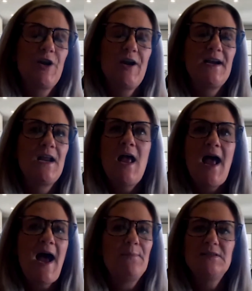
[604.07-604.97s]
trade,
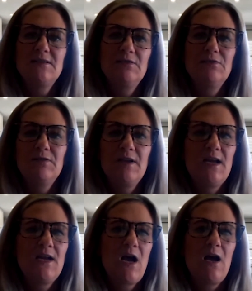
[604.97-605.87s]

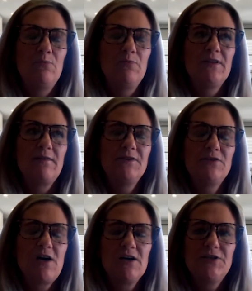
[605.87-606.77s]
absolutely, we'd love
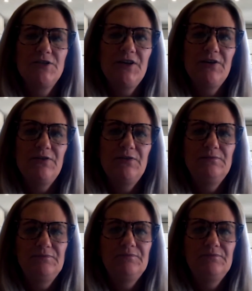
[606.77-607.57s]
to talk to you.